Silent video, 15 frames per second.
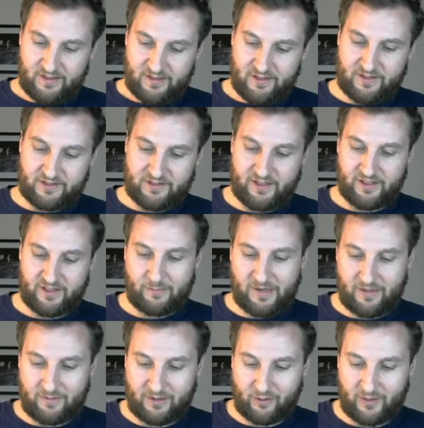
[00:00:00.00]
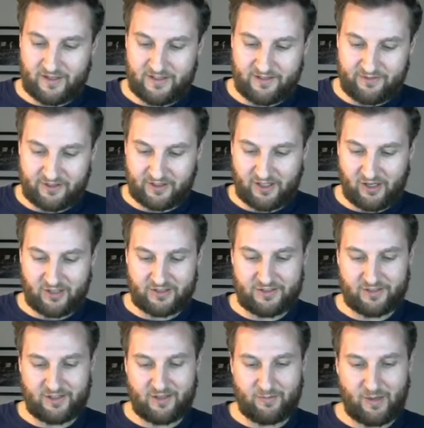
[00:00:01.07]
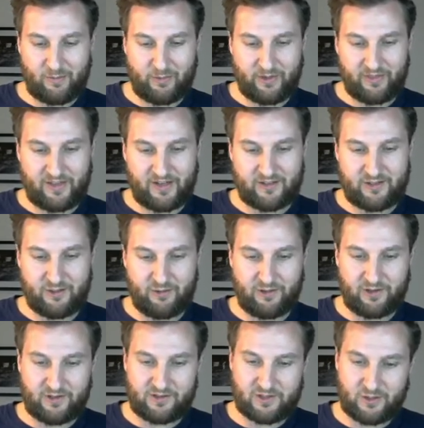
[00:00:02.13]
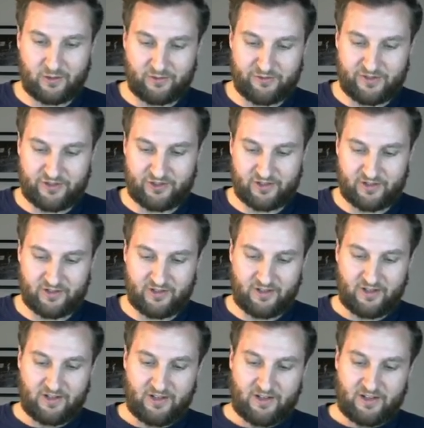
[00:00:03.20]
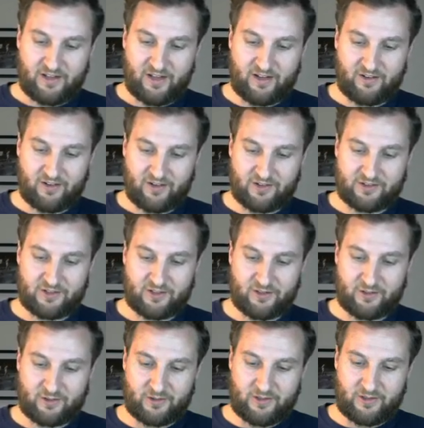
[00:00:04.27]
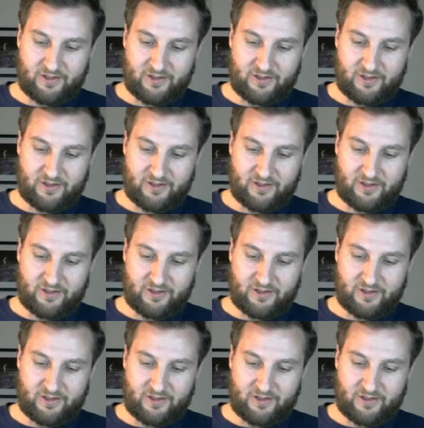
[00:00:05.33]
you can see that might have been quite difficult to come up with that 2/3 coefficient and also